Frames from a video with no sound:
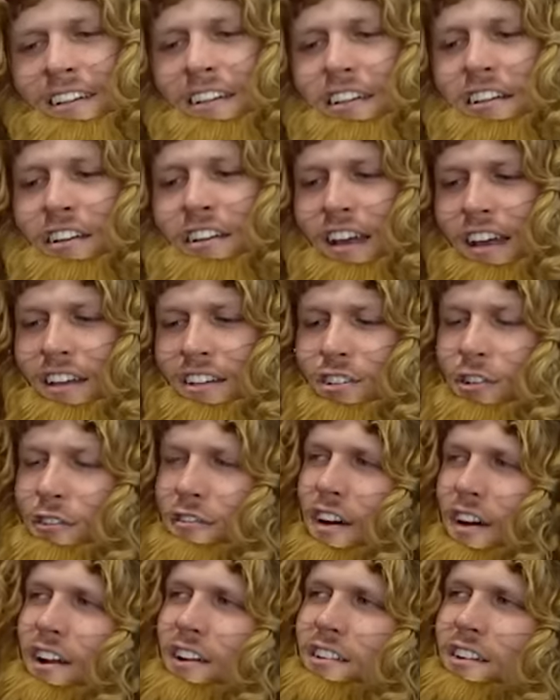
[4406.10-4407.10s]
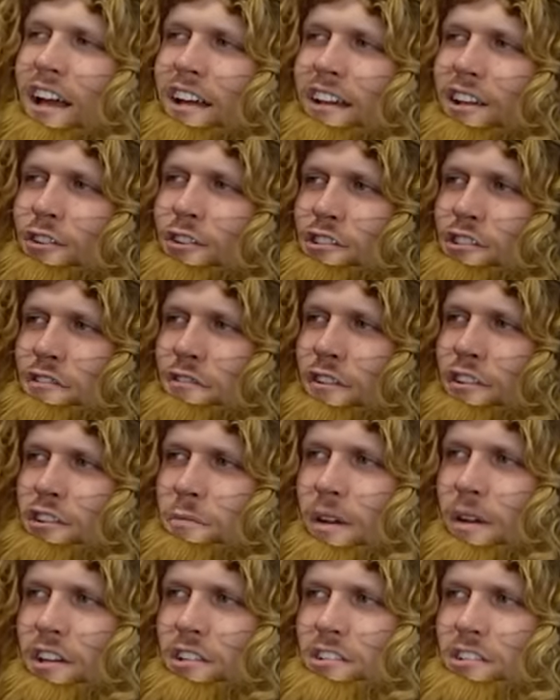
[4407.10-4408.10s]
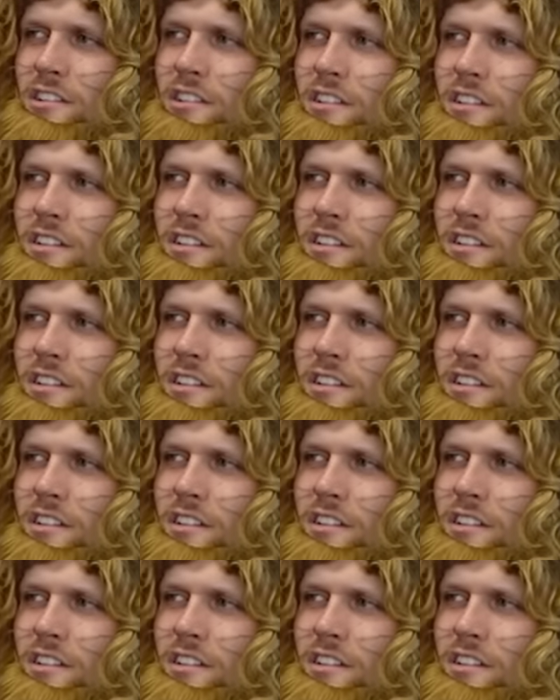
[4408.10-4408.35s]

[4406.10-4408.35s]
Okay, so final diagnosis for this patient.